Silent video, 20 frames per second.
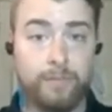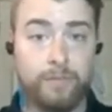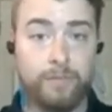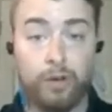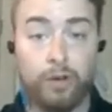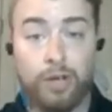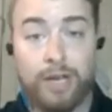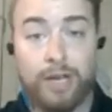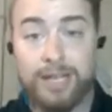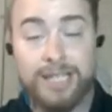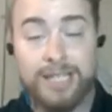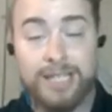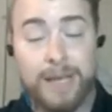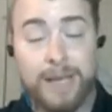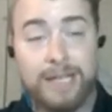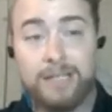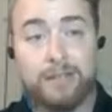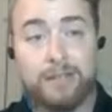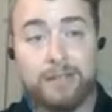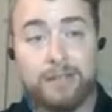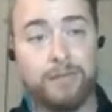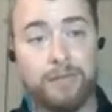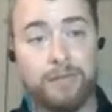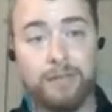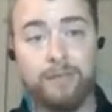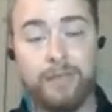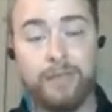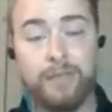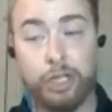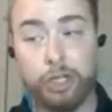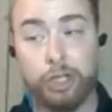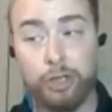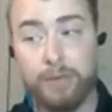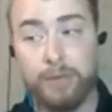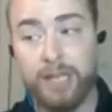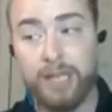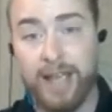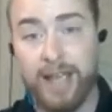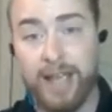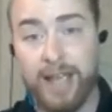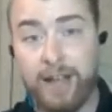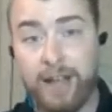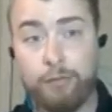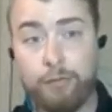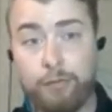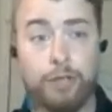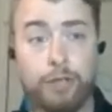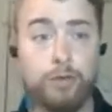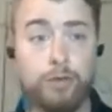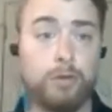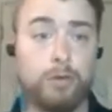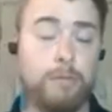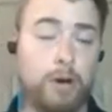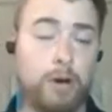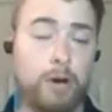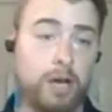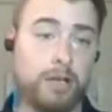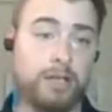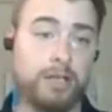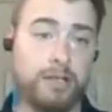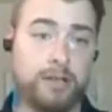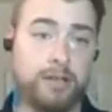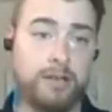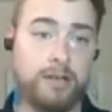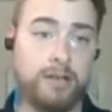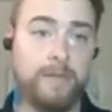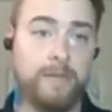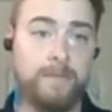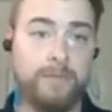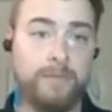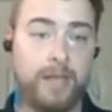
They're not expensive. They should be in every toolbox.